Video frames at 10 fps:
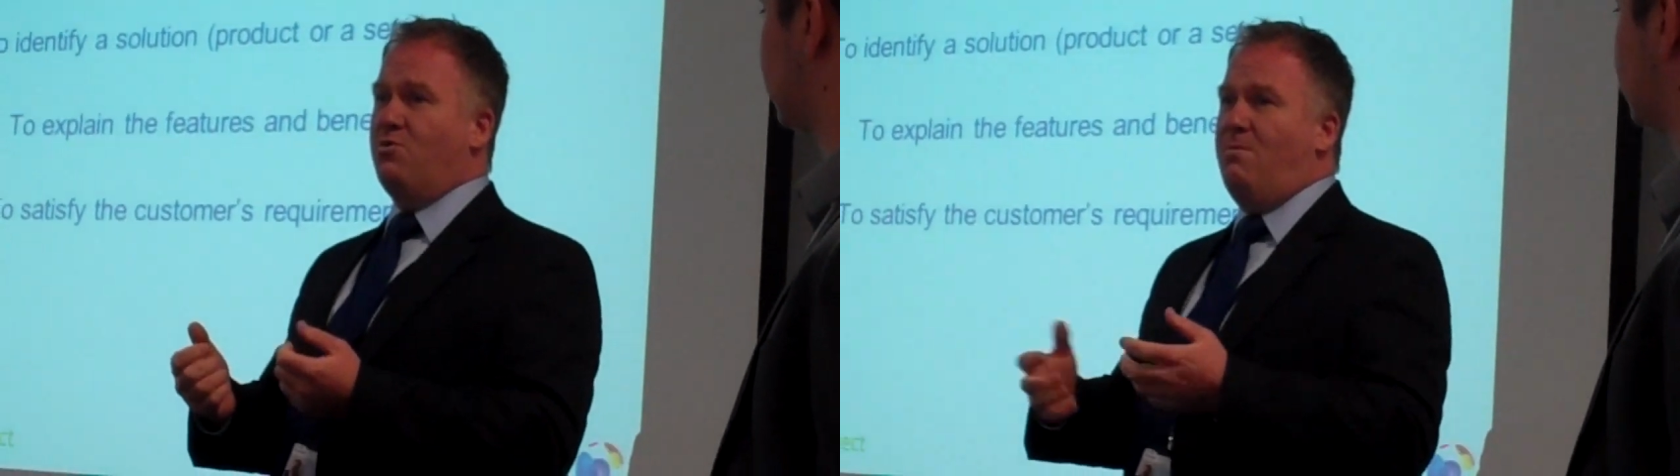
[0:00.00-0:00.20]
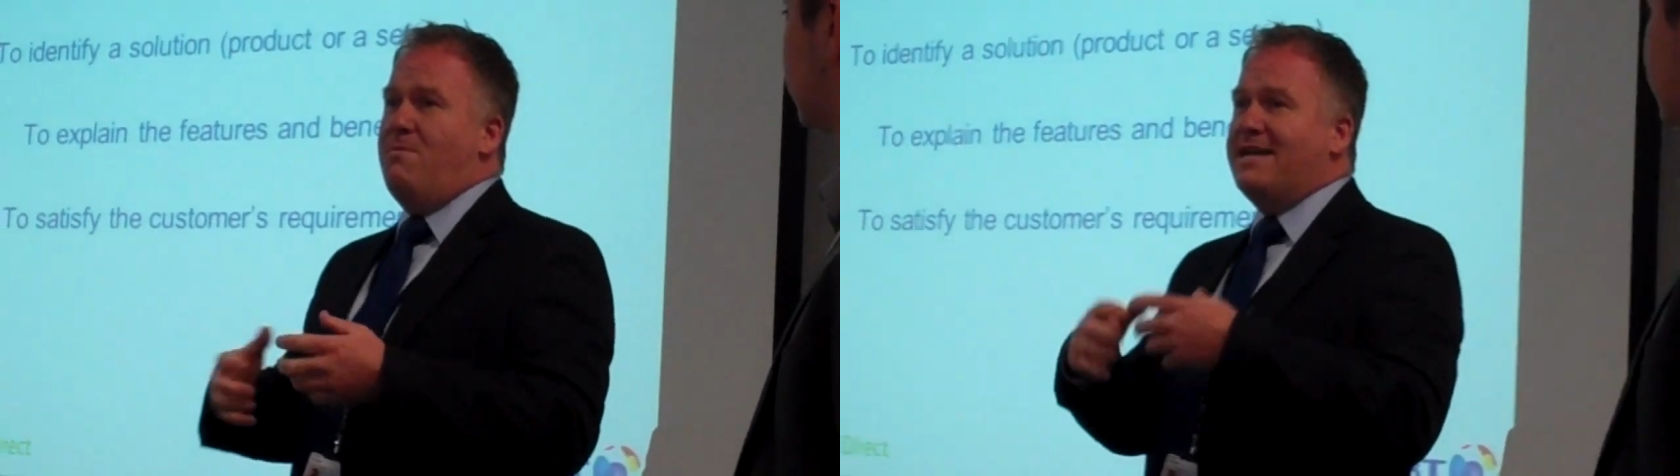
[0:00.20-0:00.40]

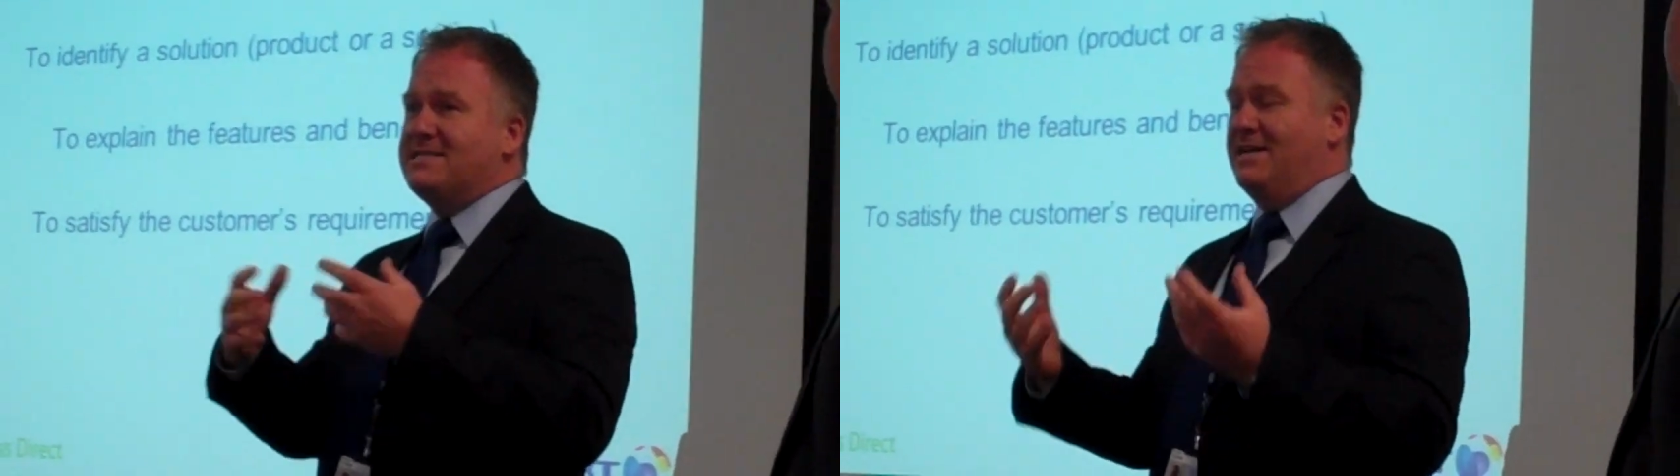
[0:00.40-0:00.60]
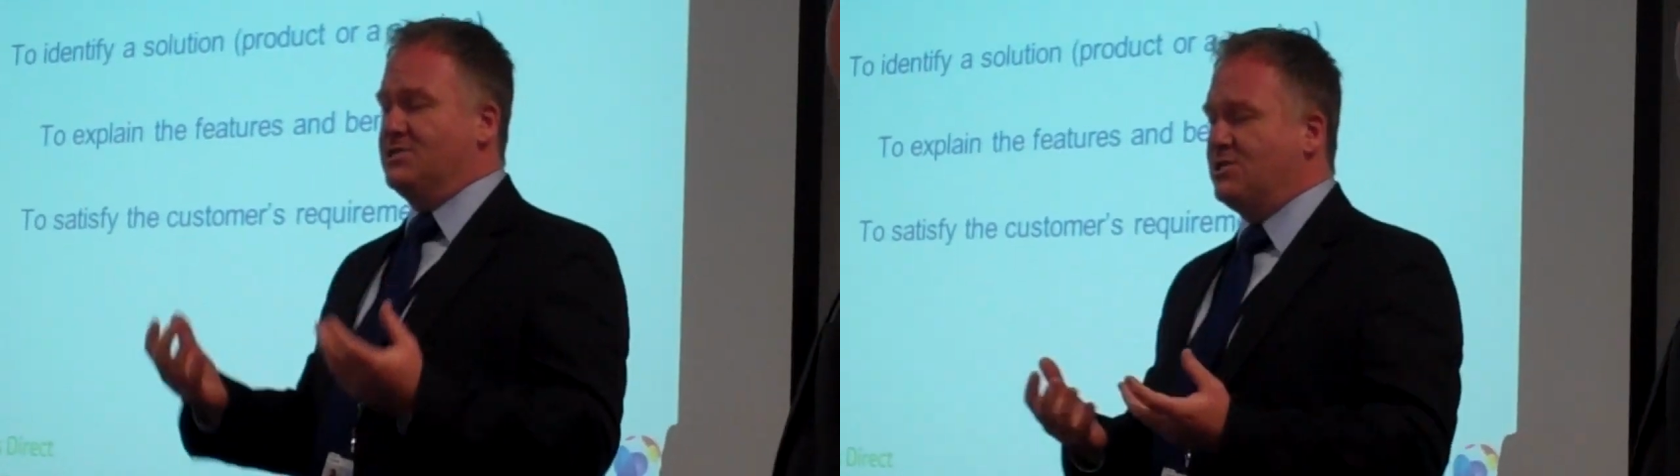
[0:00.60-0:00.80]
What makes
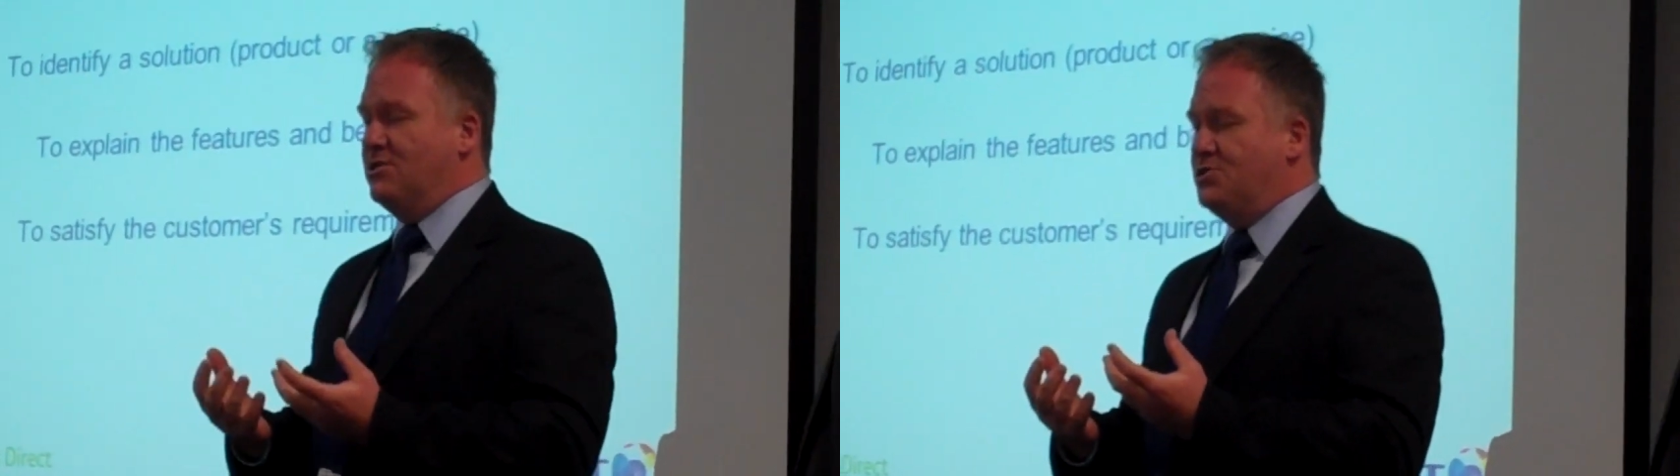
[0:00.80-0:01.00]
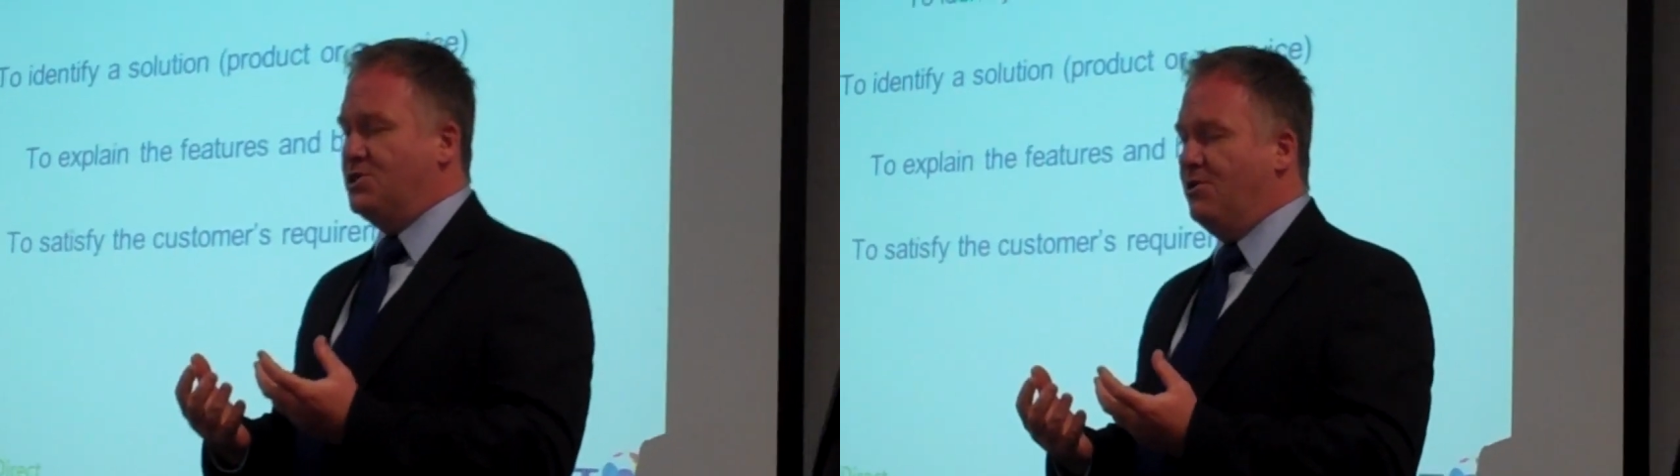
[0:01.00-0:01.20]
that
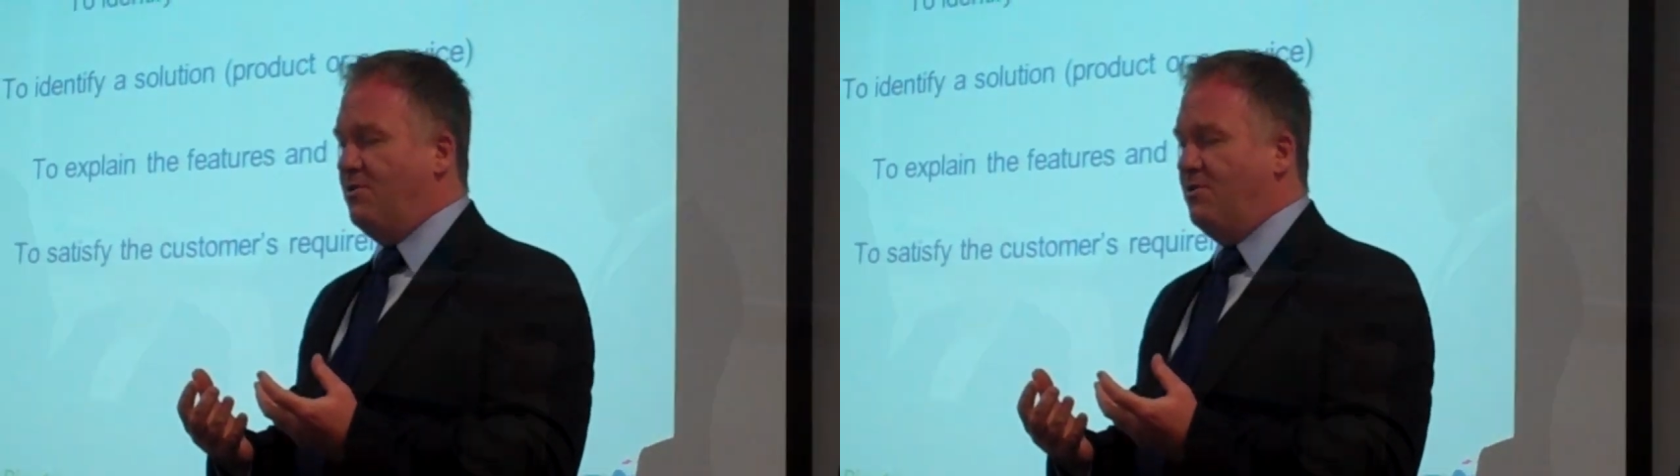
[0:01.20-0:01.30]
solution